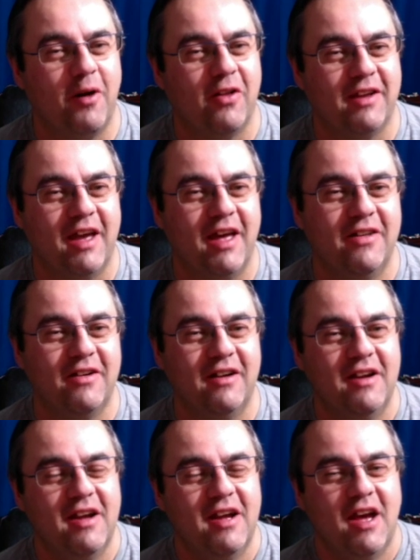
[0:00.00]
together
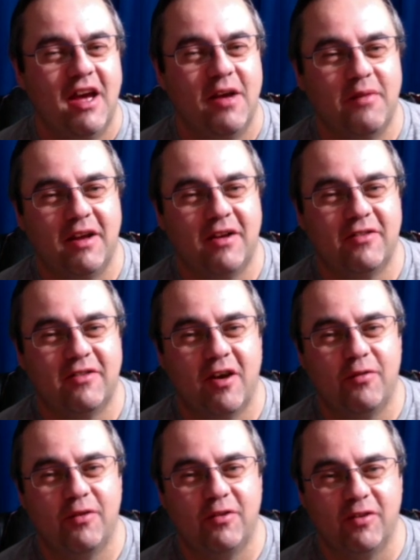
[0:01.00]
and make yourself
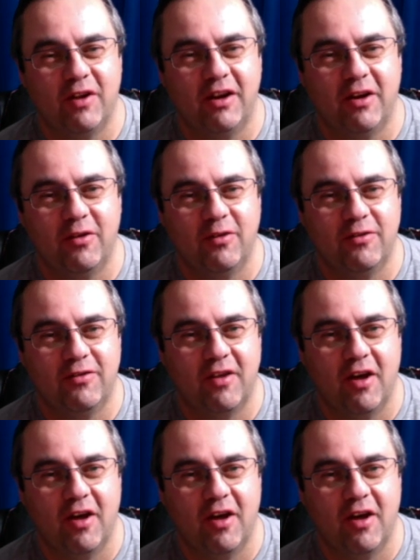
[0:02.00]
a Doritos